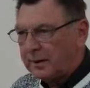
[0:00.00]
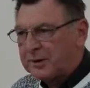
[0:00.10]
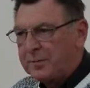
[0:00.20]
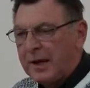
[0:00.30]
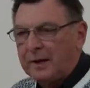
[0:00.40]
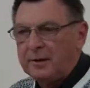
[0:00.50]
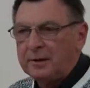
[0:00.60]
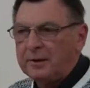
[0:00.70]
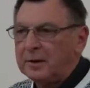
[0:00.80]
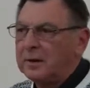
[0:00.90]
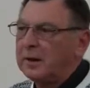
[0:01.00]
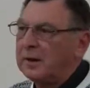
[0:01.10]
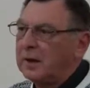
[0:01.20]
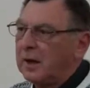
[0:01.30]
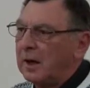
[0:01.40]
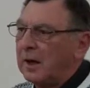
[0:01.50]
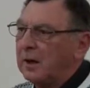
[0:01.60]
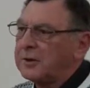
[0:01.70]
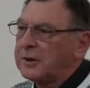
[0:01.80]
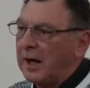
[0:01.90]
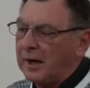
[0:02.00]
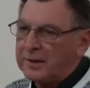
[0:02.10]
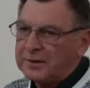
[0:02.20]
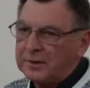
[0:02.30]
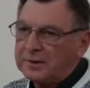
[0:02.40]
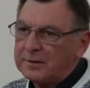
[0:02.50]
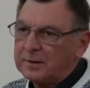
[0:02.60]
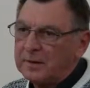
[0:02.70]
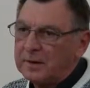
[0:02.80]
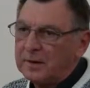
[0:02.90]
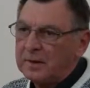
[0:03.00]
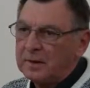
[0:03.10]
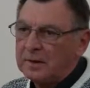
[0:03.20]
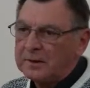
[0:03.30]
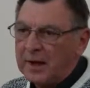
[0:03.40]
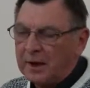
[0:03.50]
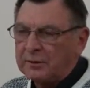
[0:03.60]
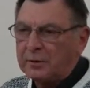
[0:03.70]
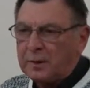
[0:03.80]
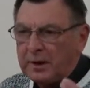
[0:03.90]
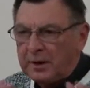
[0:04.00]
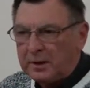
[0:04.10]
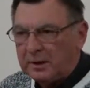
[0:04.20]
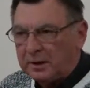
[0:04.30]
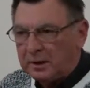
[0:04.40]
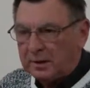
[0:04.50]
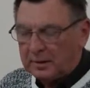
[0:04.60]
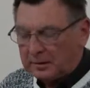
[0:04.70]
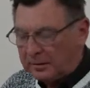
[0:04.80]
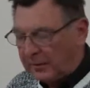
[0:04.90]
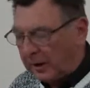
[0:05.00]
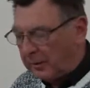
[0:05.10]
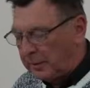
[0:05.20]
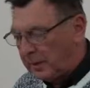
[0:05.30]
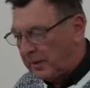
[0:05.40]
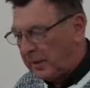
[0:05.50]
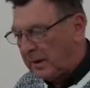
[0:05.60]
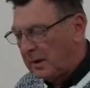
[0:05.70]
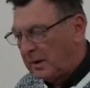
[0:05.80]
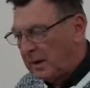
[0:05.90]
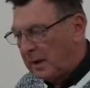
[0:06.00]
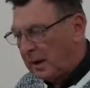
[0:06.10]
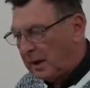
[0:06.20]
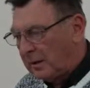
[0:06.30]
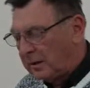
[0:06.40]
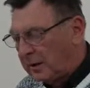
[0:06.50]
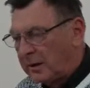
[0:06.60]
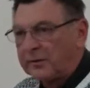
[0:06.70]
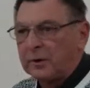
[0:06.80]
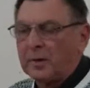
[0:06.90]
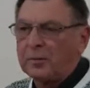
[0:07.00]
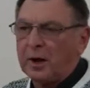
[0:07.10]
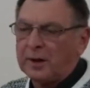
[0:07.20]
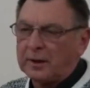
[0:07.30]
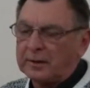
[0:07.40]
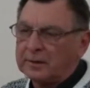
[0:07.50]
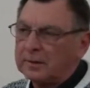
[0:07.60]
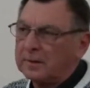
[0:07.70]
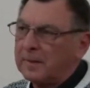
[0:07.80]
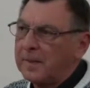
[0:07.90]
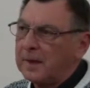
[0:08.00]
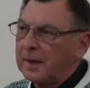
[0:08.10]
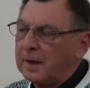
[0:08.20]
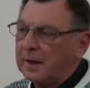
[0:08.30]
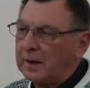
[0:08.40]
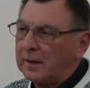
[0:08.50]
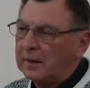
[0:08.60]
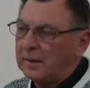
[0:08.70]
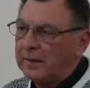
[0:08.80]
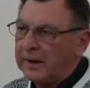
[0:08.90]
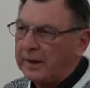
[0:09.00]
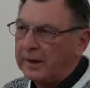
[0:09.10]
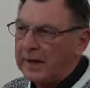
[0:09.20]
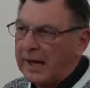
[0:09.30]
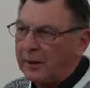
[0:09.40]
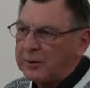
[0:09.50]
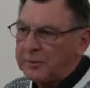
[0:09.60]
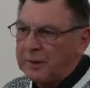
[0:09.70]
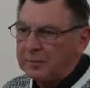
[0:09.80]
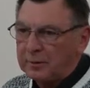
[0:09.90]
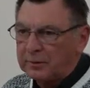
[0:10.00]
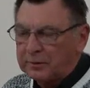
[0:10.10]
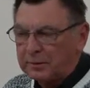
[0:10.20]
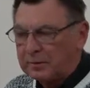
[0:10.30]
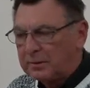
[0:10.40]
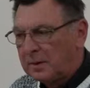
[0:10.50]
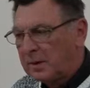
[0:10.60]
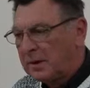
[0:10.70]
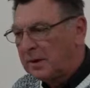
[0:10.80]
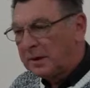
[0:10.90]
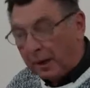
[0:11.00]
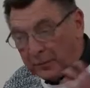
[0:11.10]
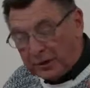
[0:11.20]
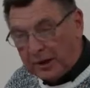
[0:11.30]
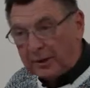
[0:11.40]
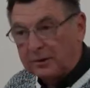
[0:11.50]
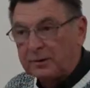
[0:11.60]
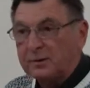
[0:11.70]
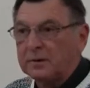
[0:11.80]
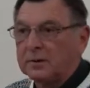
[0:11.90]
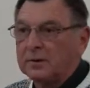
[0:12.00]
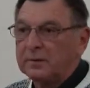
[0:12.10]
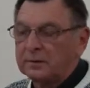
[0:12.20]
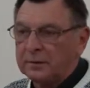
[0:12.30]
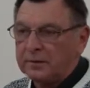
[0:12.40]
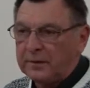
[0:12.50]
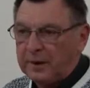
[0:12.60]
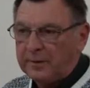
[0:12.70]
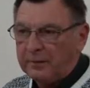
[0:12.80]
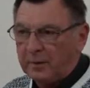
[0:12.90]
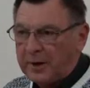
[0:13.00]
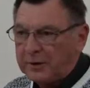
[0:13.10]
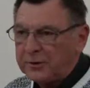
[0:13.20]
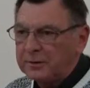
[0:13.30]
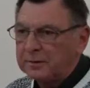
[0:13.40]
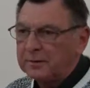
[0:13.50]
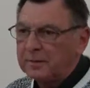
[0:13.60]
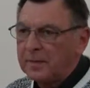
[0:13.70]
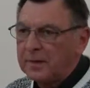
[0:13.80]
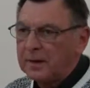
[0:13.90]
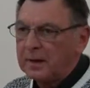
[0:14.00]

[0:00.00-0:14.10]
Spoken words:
an expanded archdiocese, is how do we develop and deliver a product that allows people to come together for faith formation